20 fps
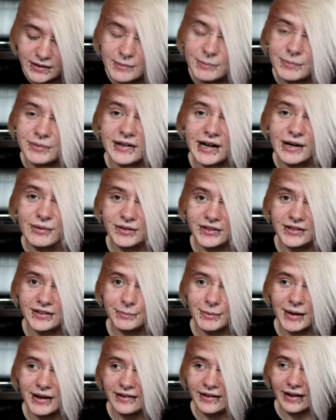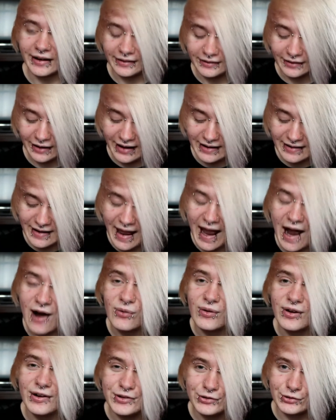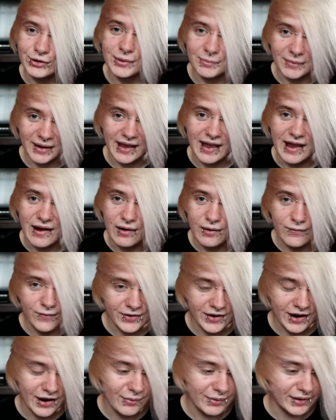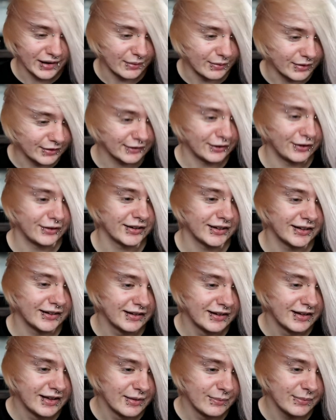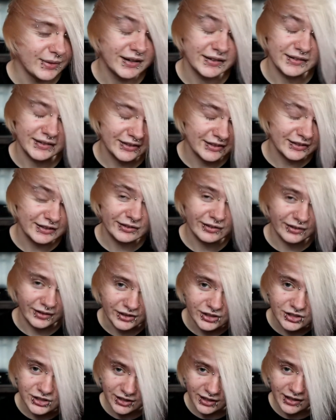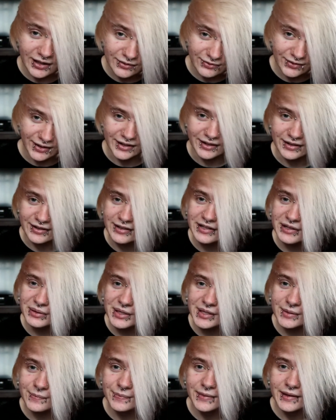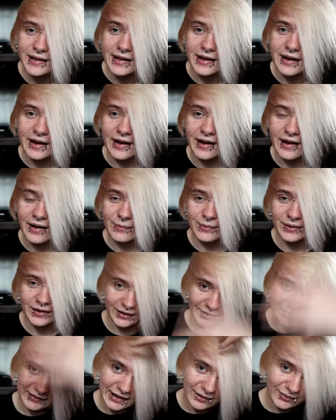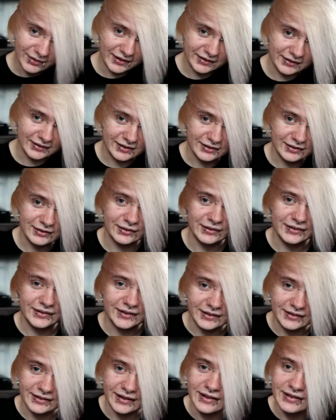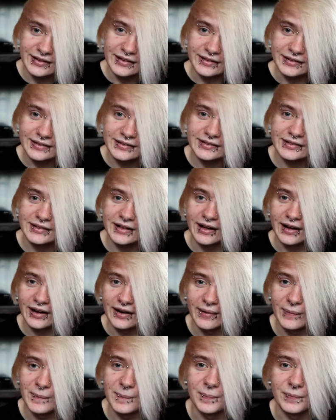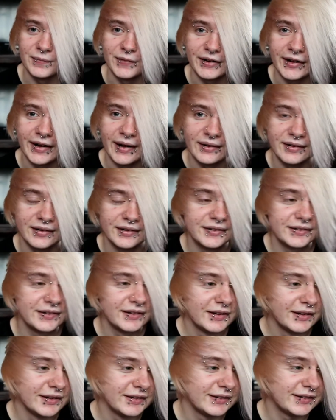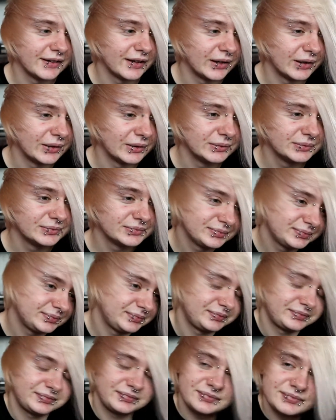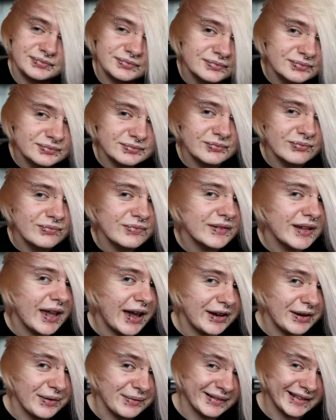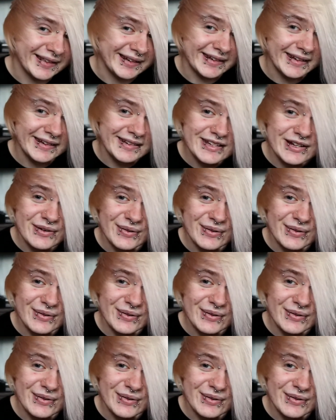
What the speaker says: But I would spend like an hour doing my hair every day when it was longer because it just looked like shit if I didn't do it. Whereas nowadays it just sort of sits like this, regardless. So I don't really need to